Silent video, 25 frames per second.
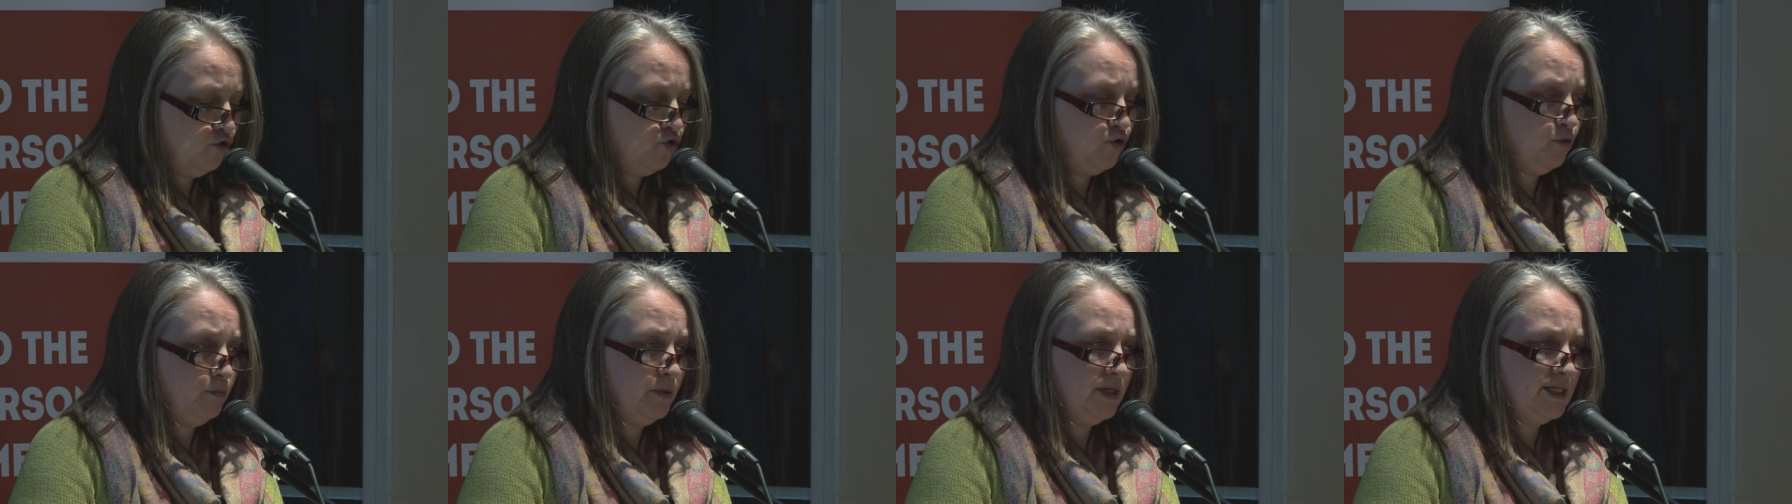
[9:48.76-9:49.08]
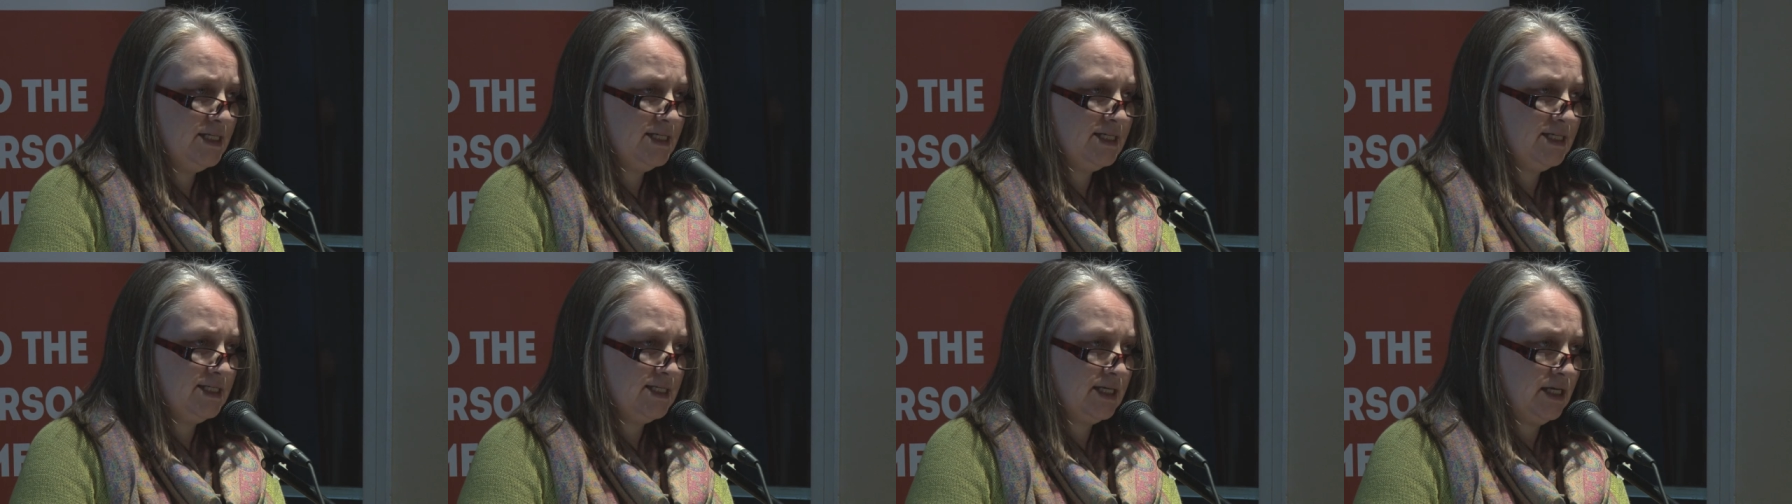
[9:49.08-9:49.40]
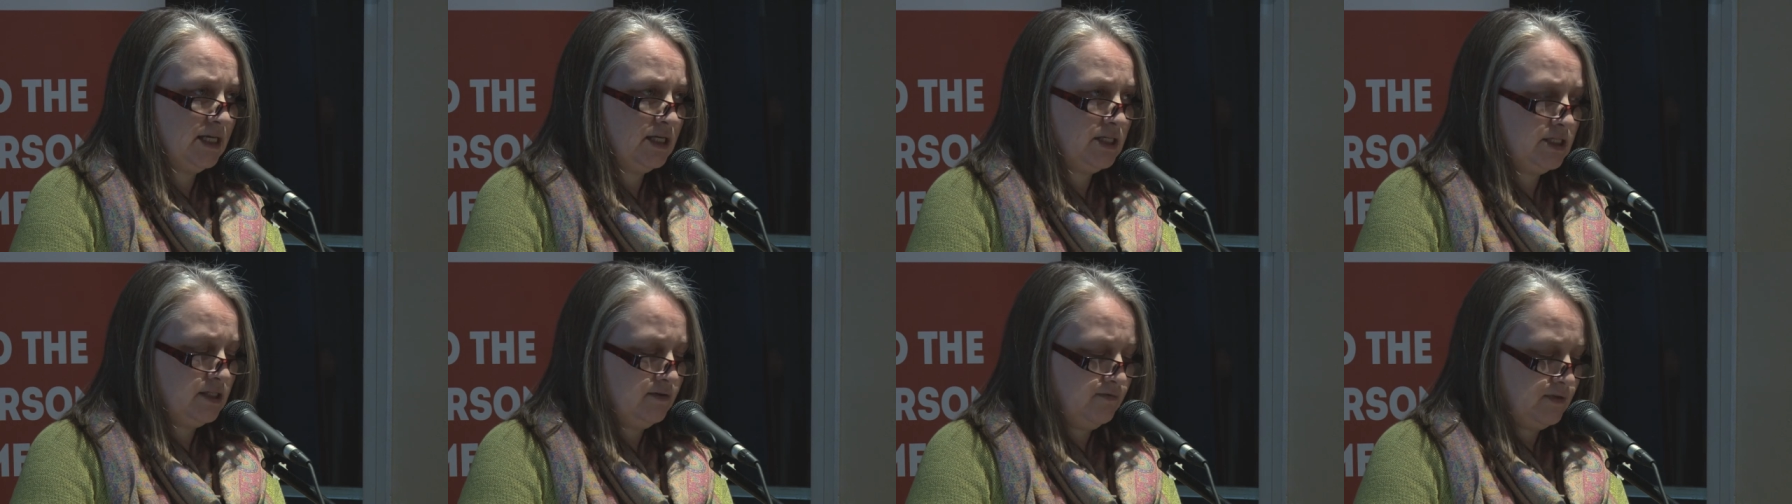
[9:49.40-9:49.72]
Colby is
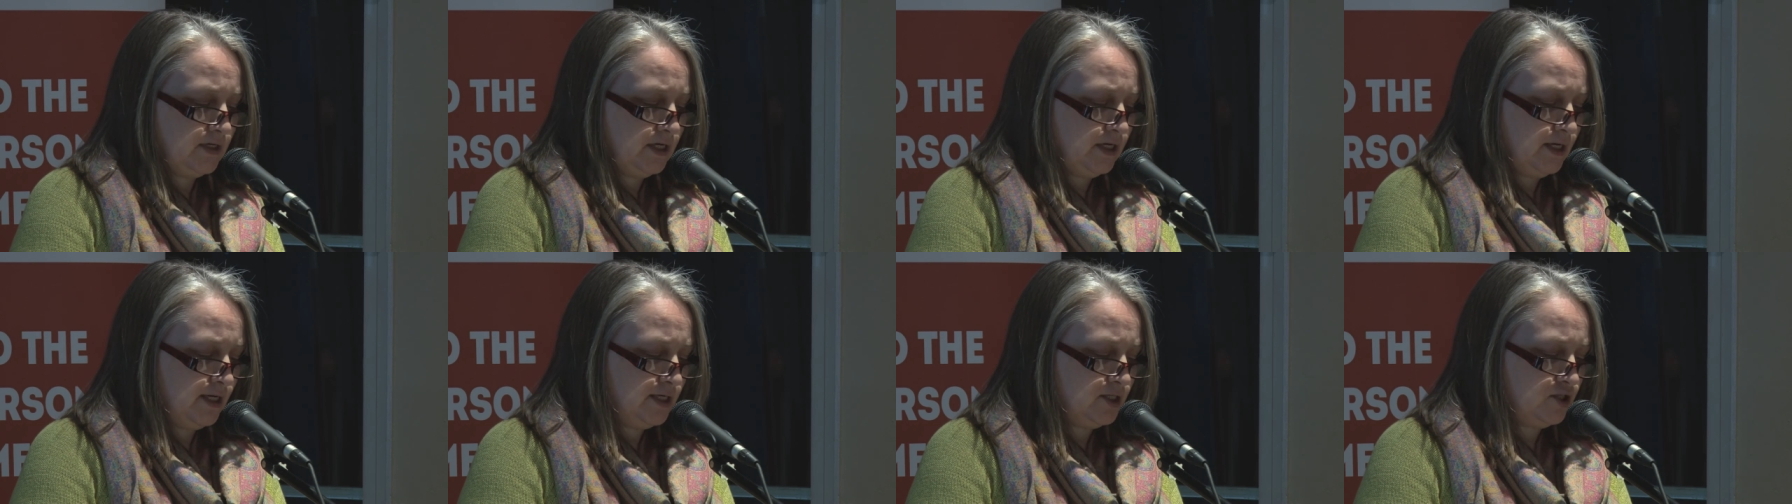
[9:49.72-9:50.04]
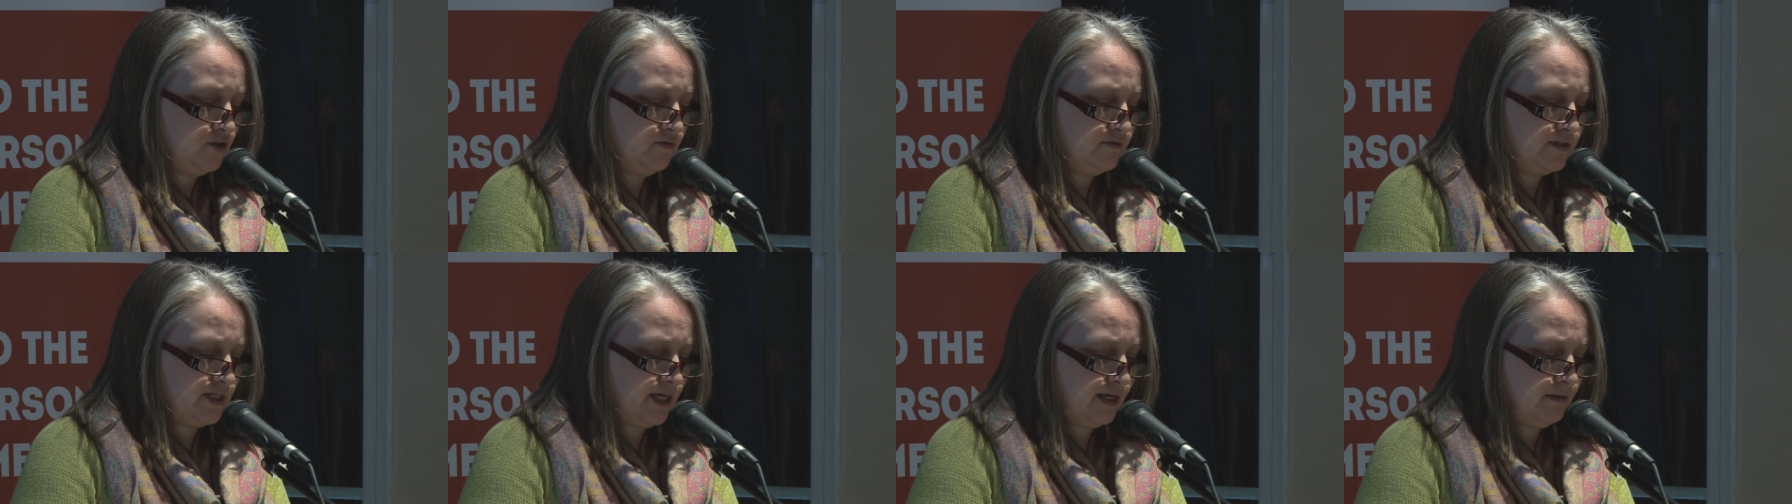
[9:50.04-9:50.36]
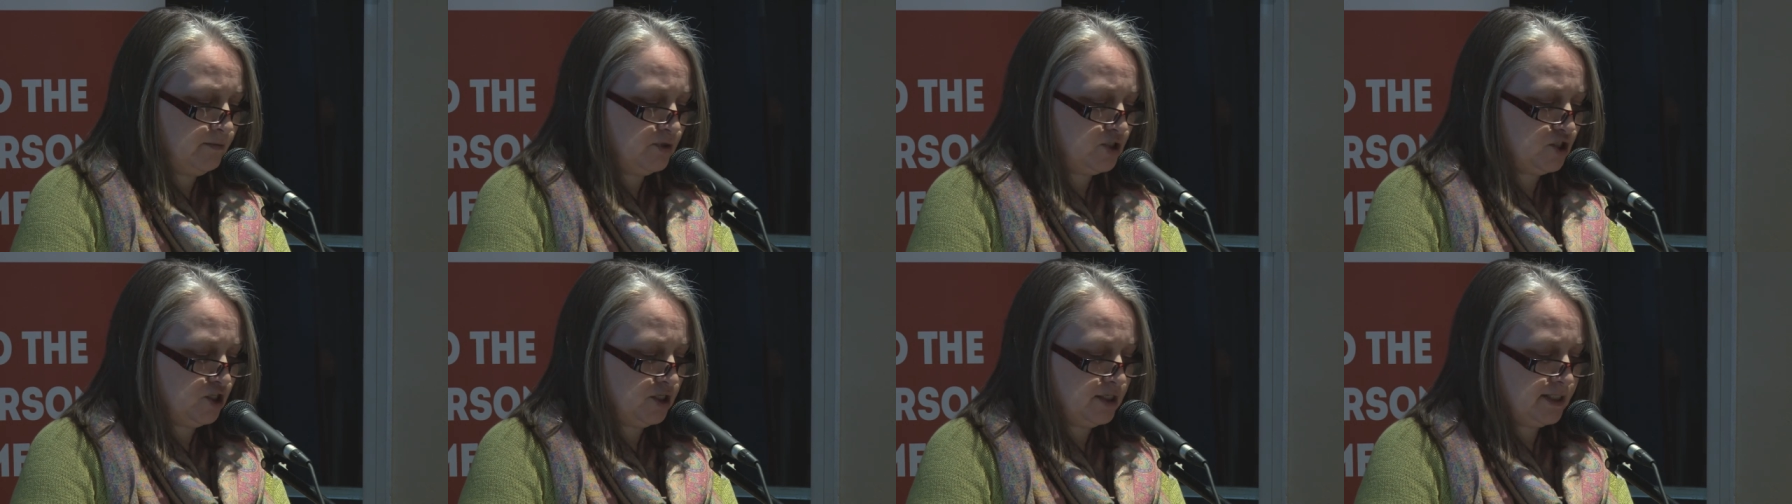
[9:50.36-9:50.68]
Executive Director of
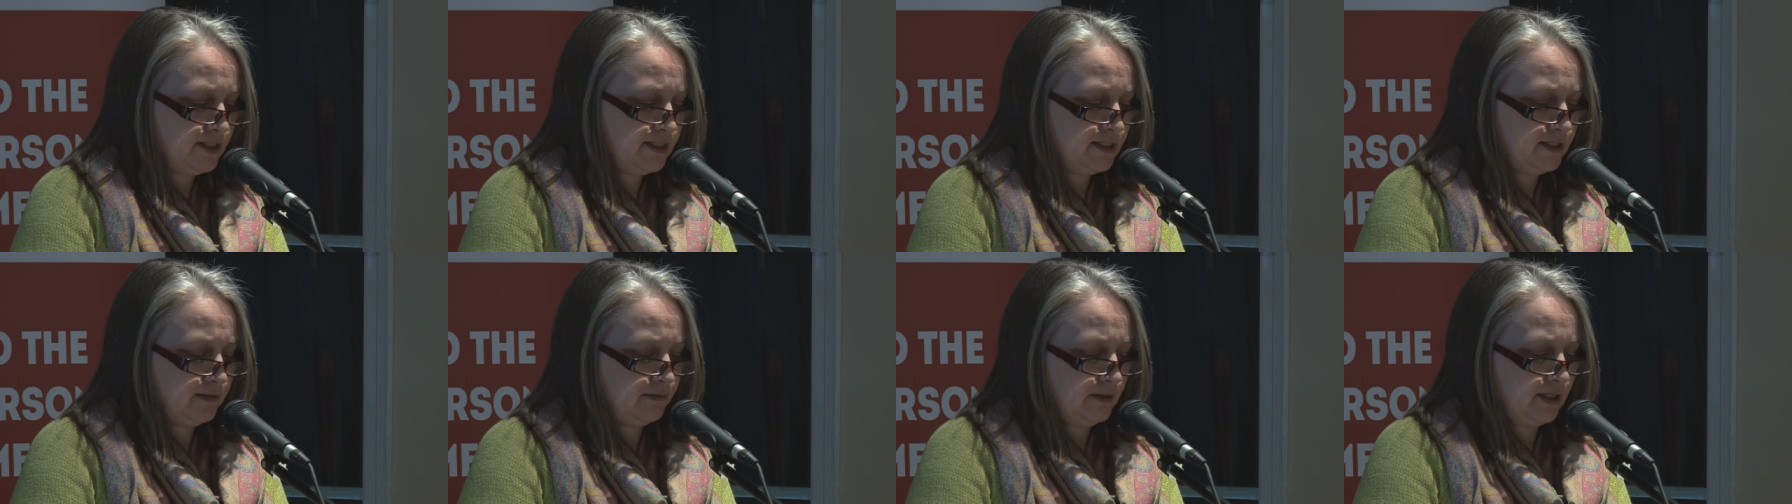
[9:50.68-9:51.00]
TYMES Trust,